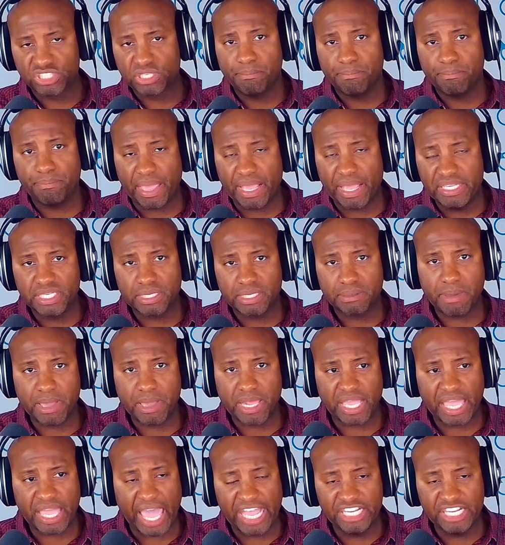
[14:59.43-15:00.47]
basic
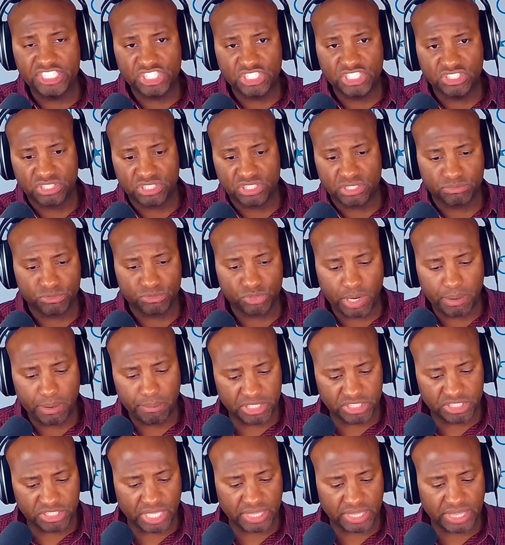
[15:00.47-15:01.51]
medications, some
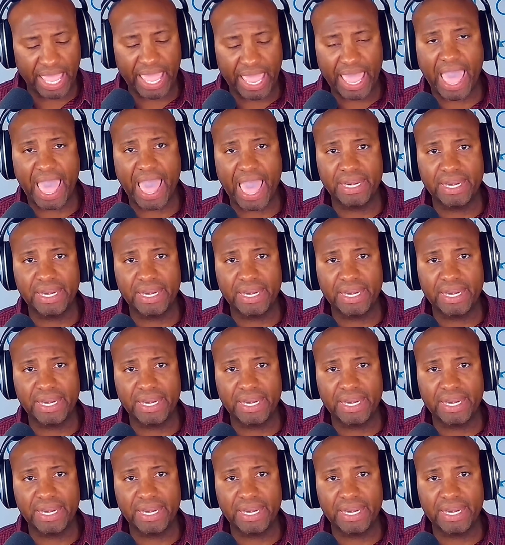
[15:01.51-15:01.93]
treatments that they had,